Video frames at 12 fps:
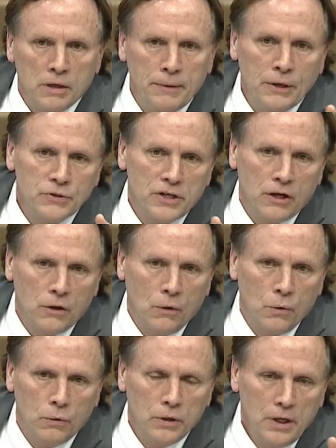It'd be interesting to
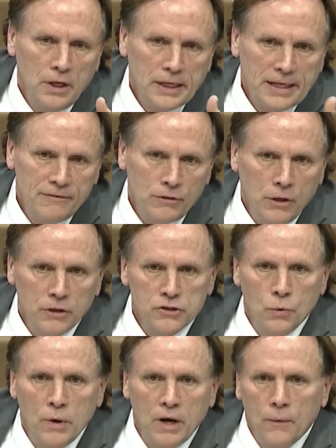know, given all this
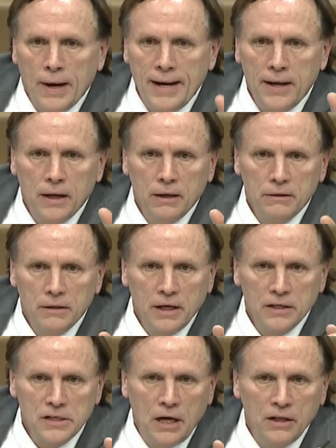aware rating
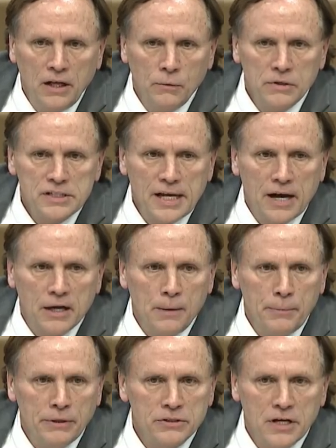things, how they would stack
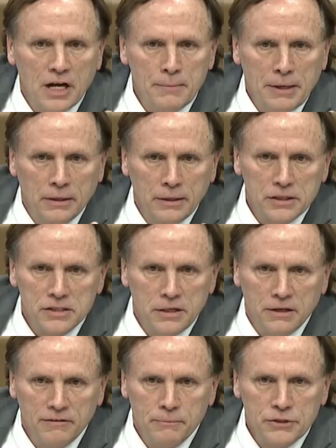up, and there's got to be a list
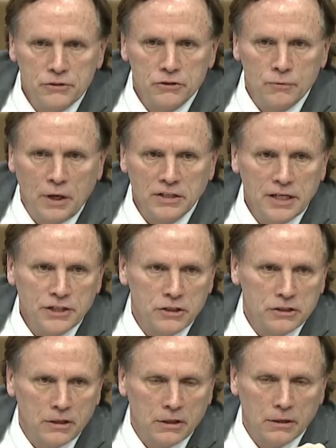there for Mr. Swans. That's
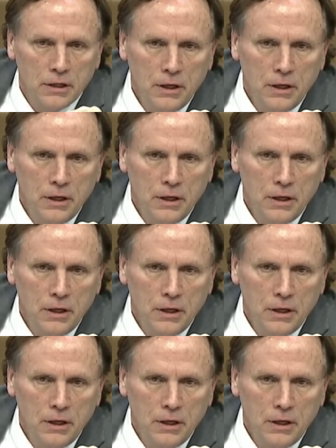just a...